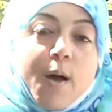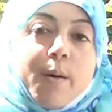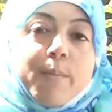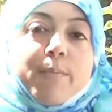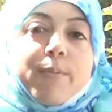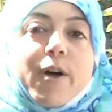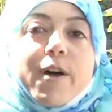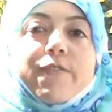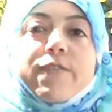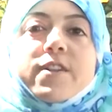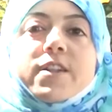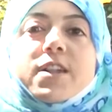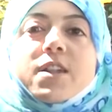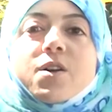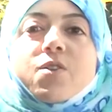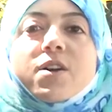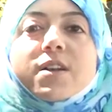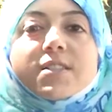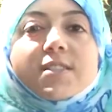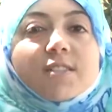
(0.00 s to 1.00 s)
Prophet
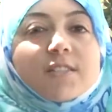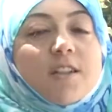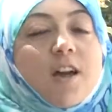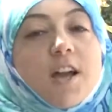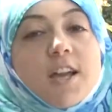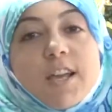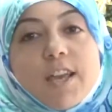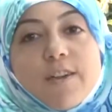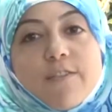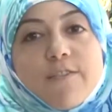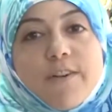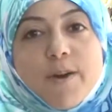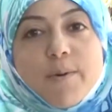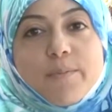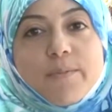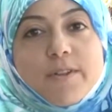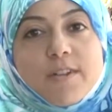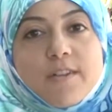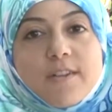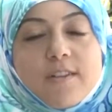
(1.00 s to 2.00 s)
Noah did not give up.
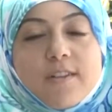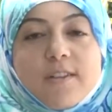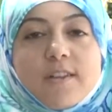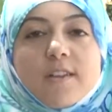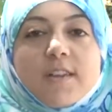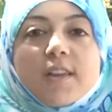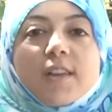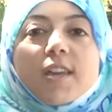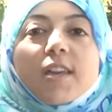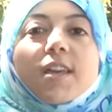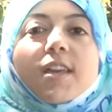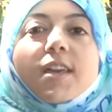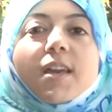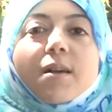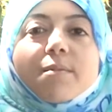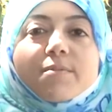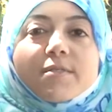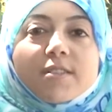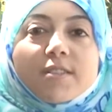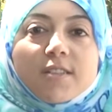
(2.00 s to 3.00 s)
He
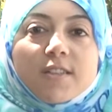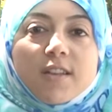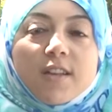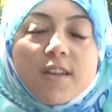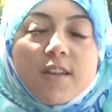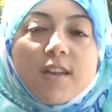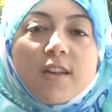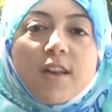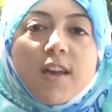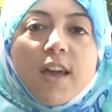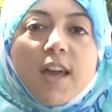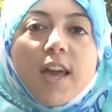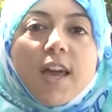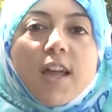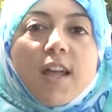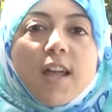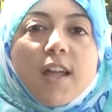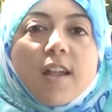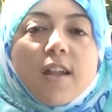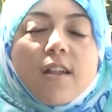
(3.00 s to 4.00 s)
kept
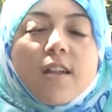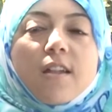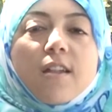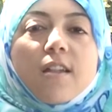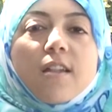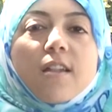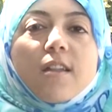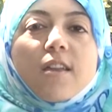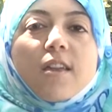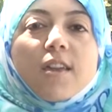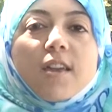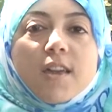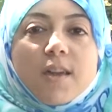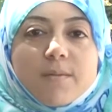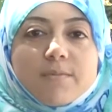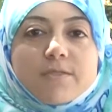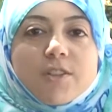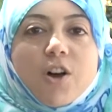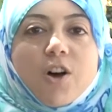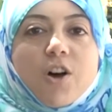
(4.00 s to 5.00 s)

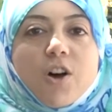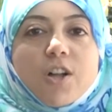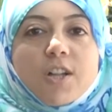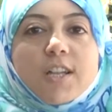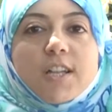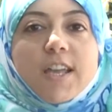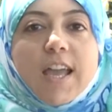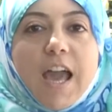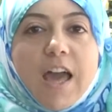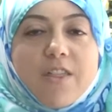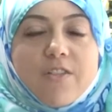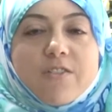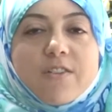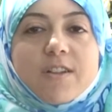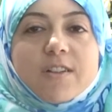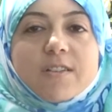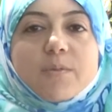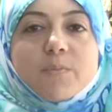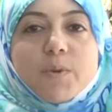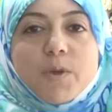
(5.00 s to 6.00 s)
on
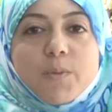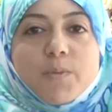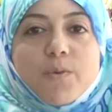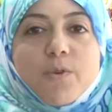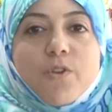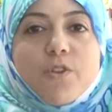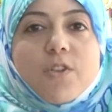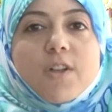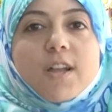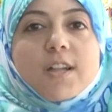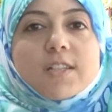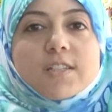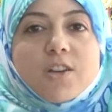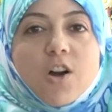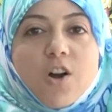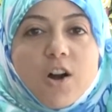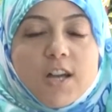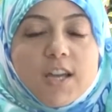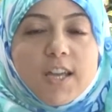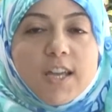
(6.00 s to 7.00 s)
gathering the people and
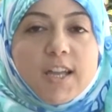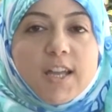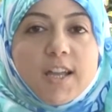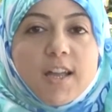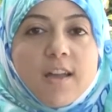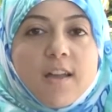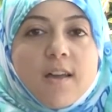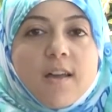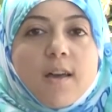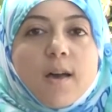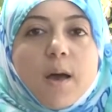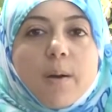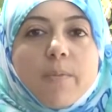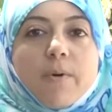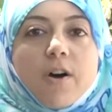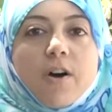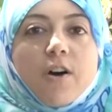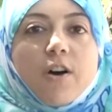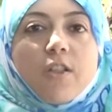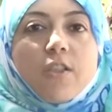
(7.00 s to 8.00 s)
talking
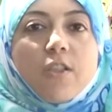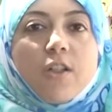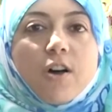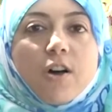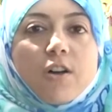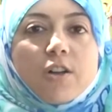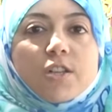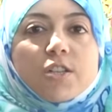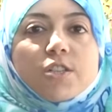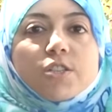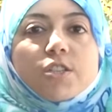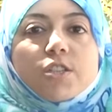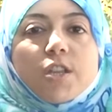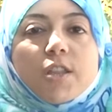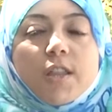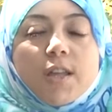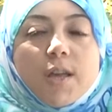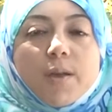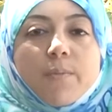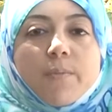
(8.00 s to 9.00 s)
about Allah to
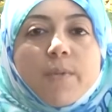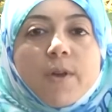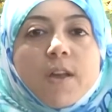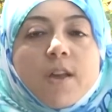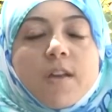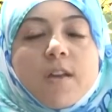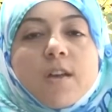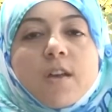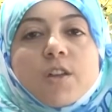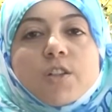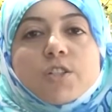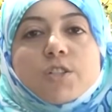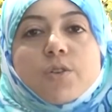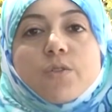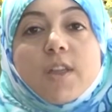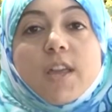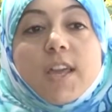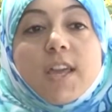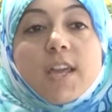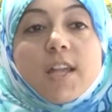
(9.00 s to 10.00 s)
them so
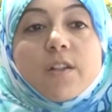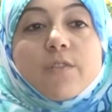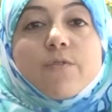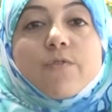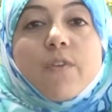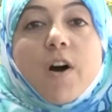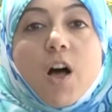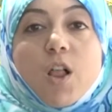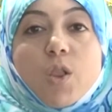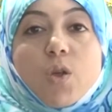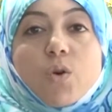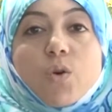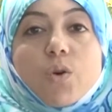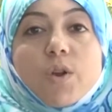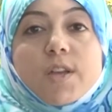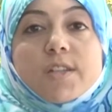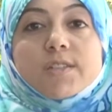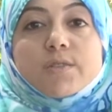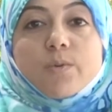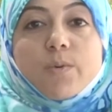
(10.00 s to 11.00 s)
they can follow
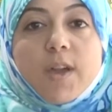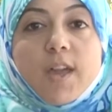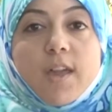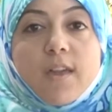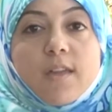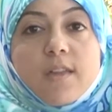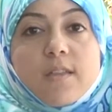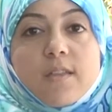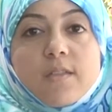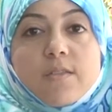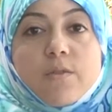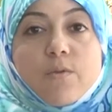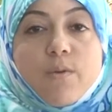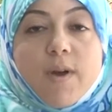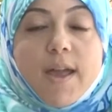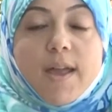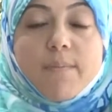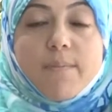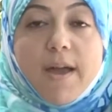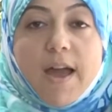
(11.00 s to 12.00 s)
his way, the
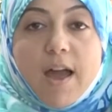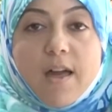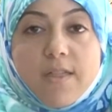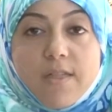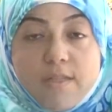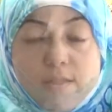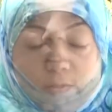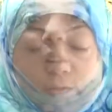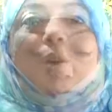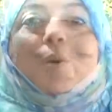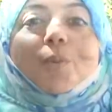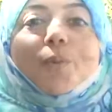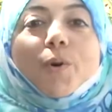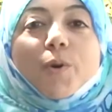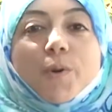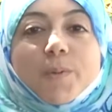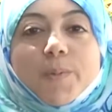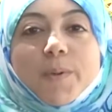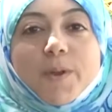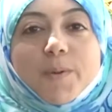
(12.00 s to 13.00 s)
right path.
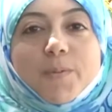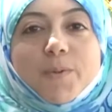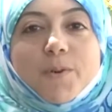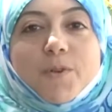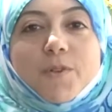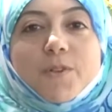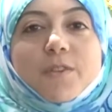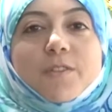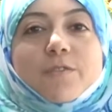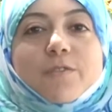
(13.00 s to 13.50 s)
Poor people